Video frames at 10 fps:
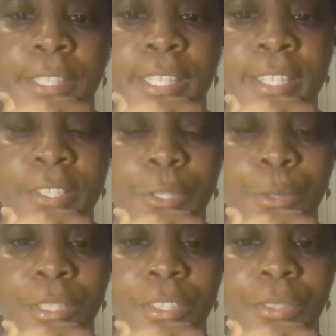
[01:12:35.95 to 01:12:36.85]

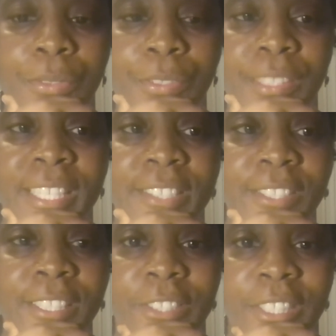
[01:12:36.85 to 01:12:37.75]
consequence of
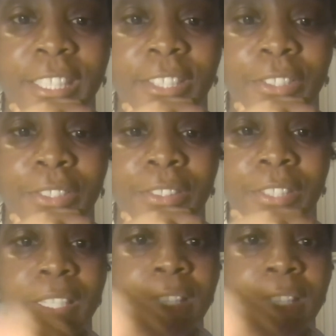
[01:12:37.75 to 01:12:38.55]
classical education